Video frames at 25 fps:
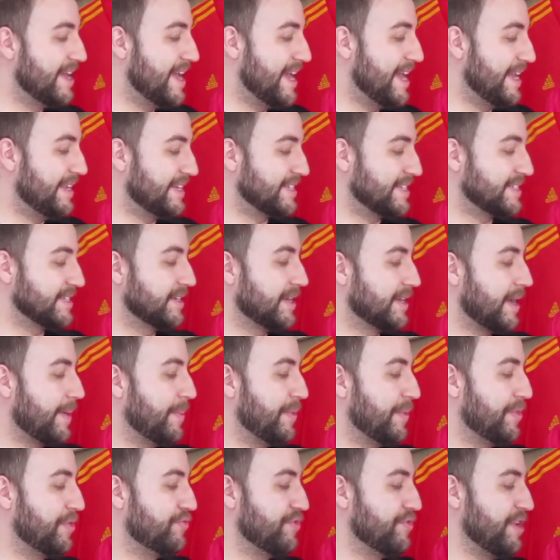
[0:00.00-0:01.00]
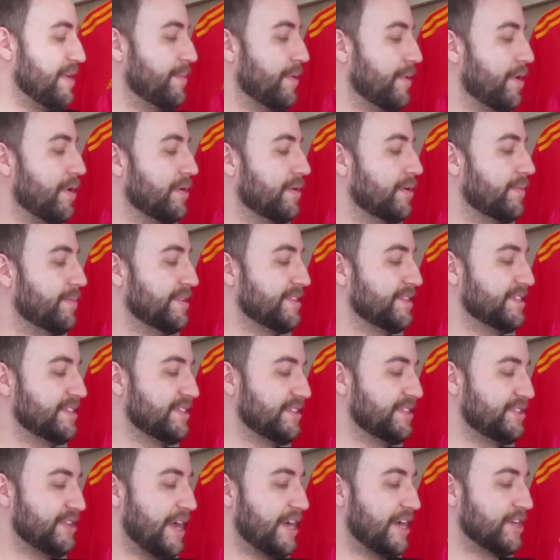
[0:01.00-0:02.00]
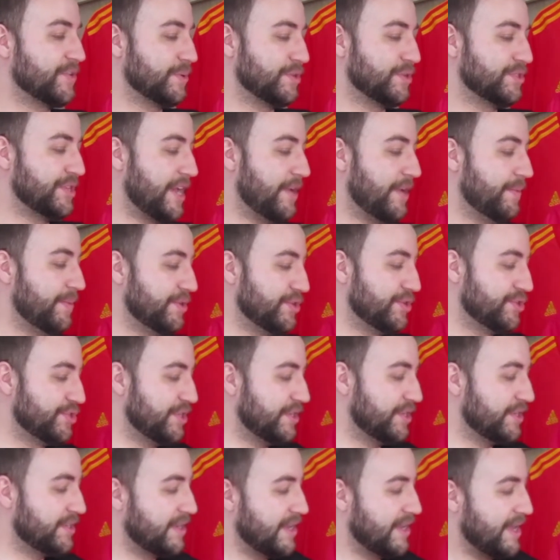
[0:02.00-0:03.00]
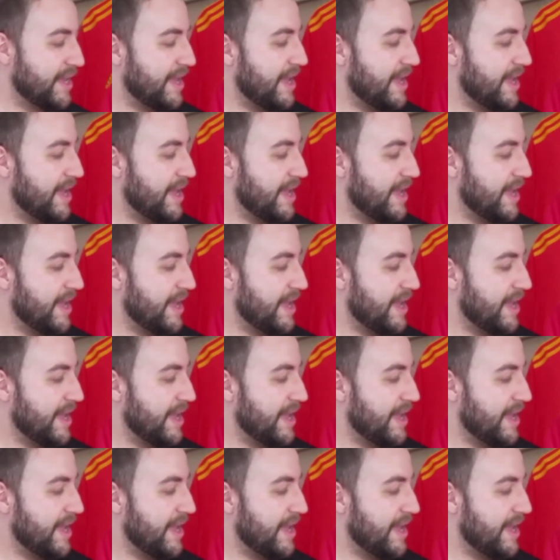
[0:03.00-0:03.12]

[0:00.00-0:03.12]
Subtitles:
It doesn't come with the Reebok. This is the actual genuine shirt.